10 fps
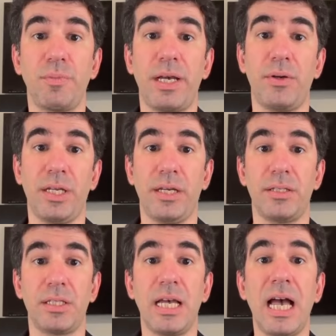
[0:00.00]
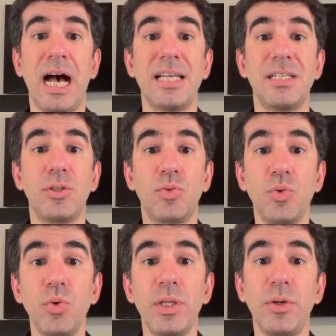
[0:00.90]
pioneers as a
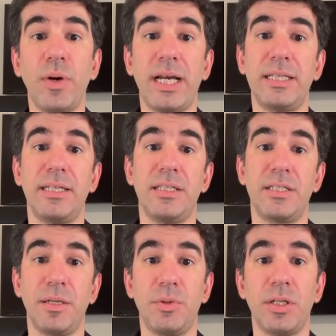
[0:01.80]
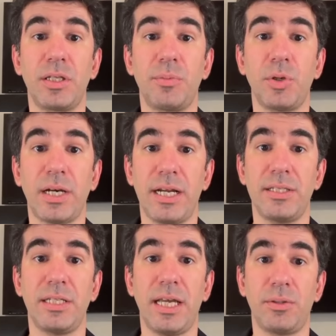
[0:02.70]
truly widely distributed
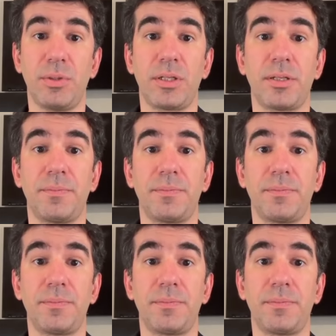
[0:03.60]
cryptocurrency network.